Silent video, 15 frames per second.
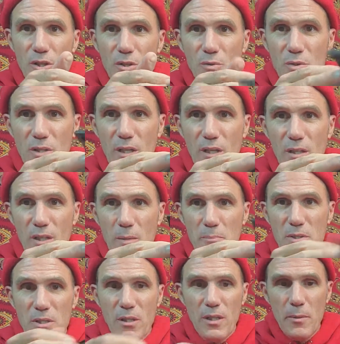use the clips
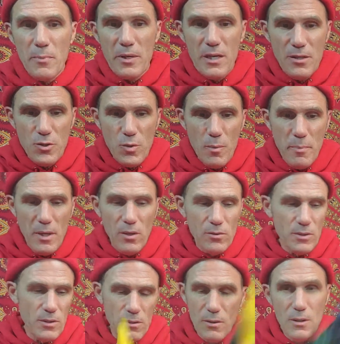to clip it onto a belt.